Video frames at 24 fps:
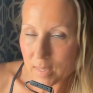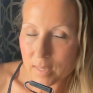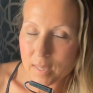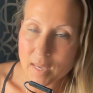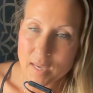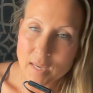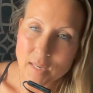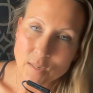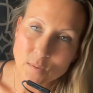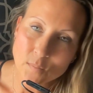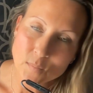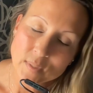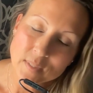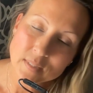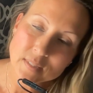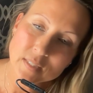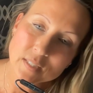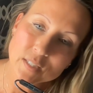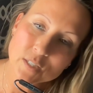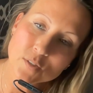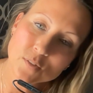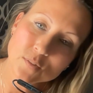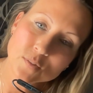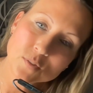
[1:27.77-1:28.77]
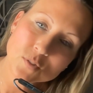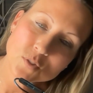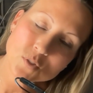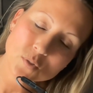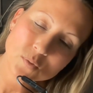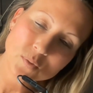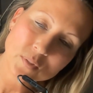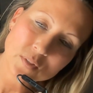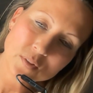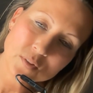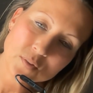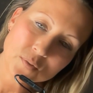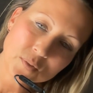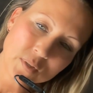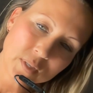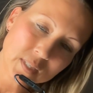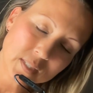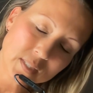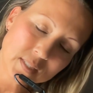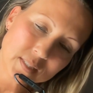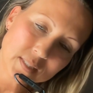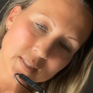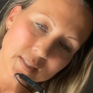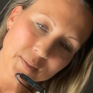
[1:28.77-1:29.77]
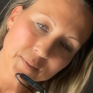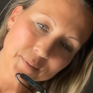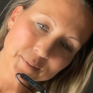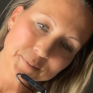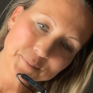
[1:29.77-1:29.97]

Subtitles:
Anyways, in here there's only three, so...